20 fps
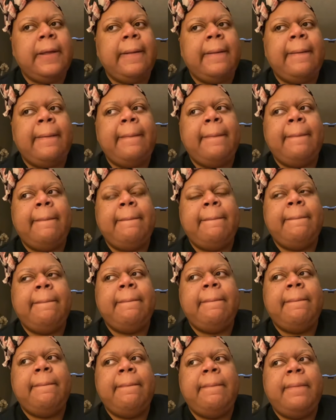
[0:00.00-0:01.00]

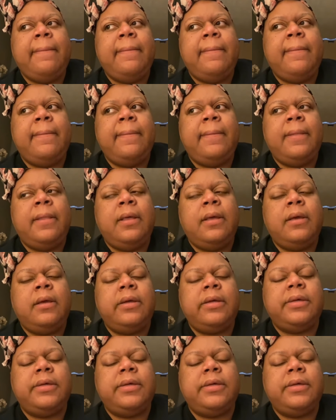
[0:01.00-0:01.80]
[no speech]